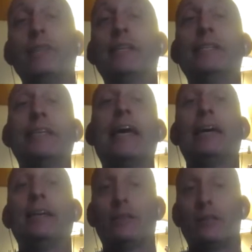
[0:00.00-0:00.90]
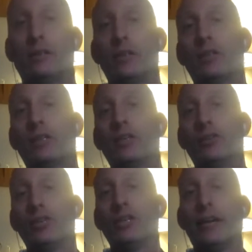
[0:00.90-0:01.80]
an intent can
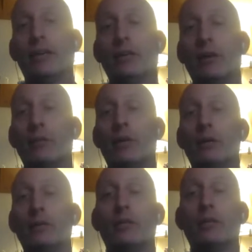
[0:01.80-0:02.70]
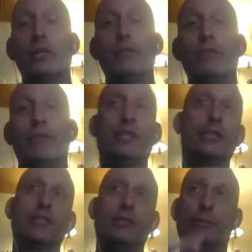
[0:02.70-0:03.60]
create karma, even if it
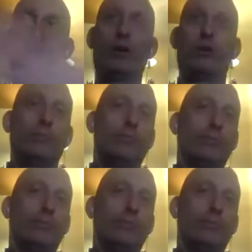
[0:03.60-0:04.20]
doesn't appear to